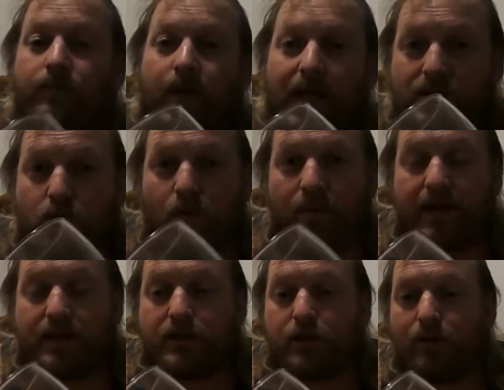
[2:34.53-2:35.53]
as all
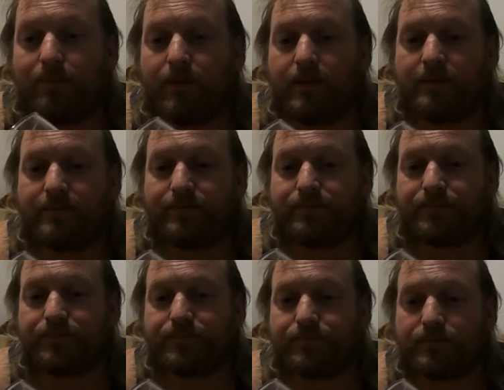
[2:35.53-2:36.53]
beers should be.
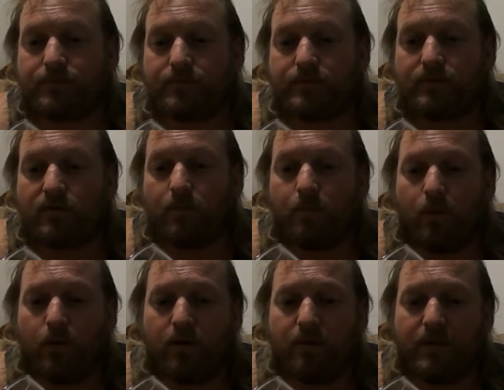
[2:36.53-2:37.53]

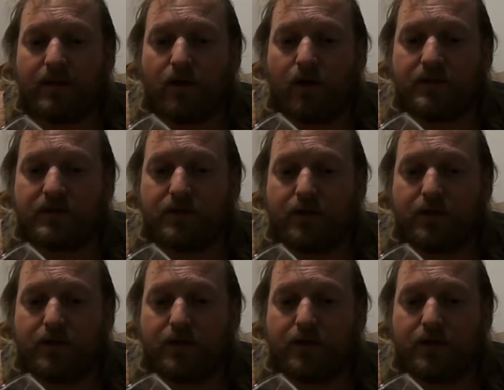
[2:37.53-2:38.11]
Pour it in me nice